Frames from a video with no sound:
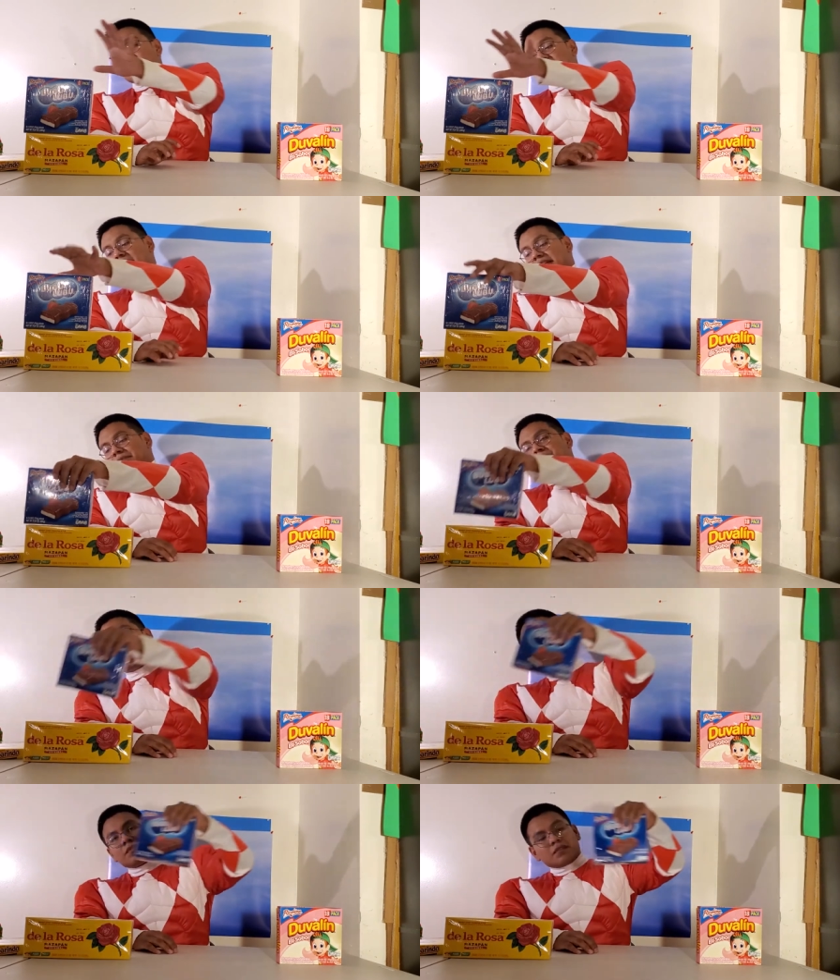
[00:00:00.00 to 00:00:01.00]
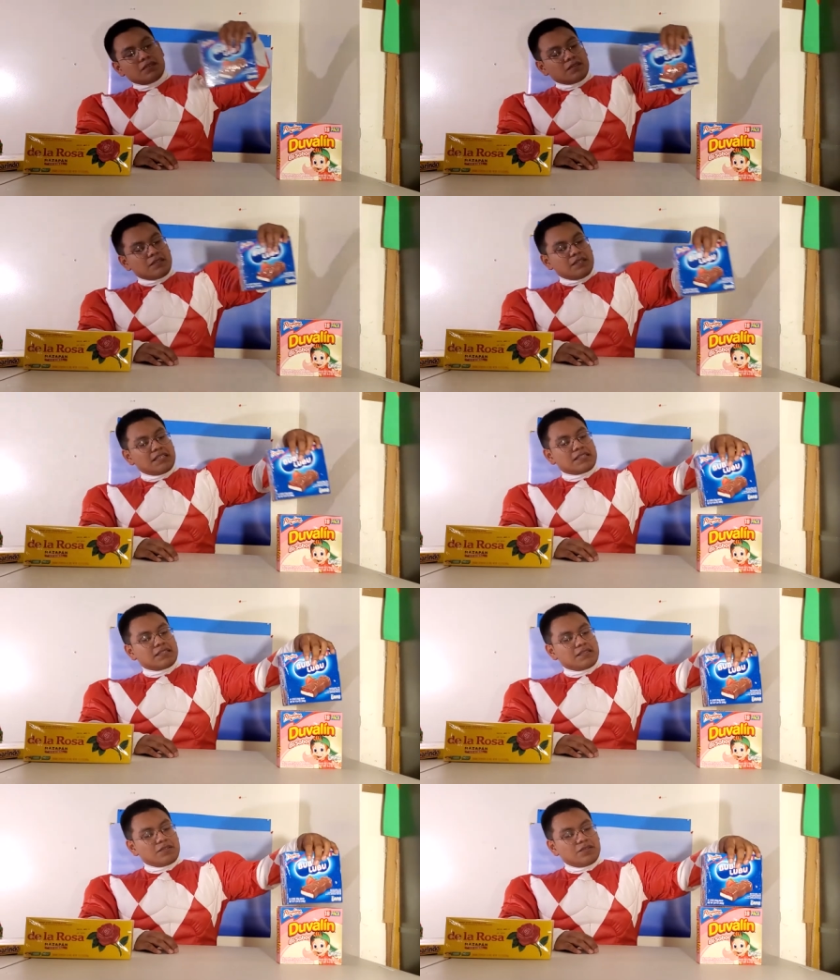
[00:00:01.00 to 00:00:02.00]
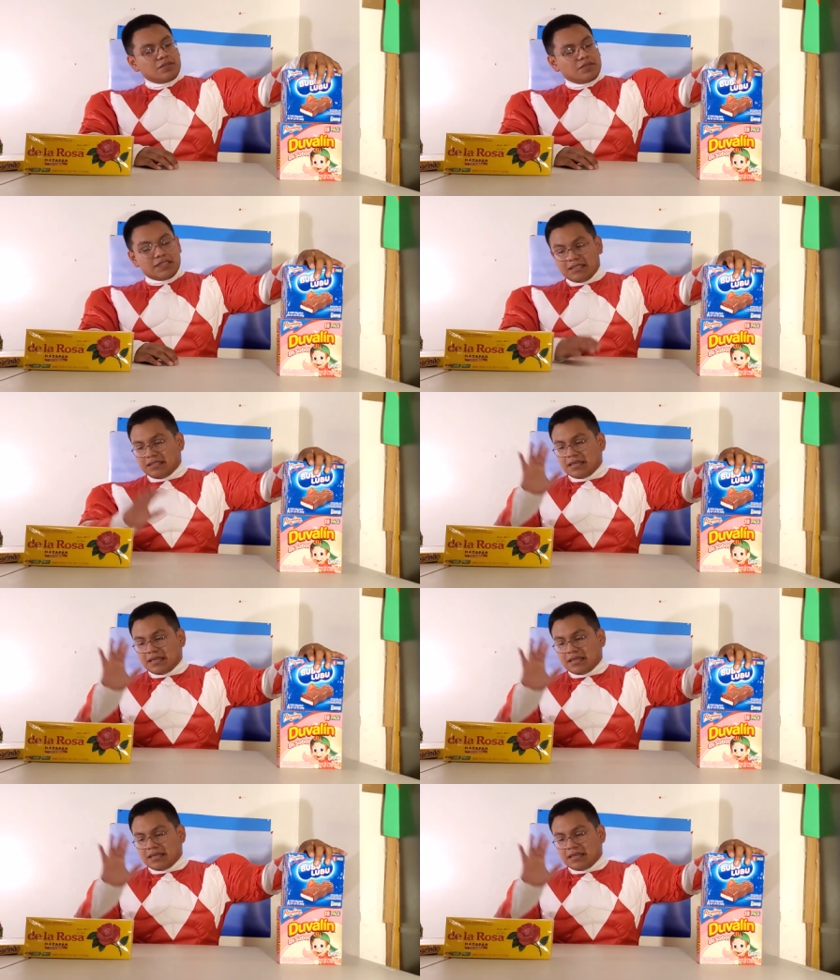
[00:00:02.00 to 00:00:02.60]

Alright, so let's do this.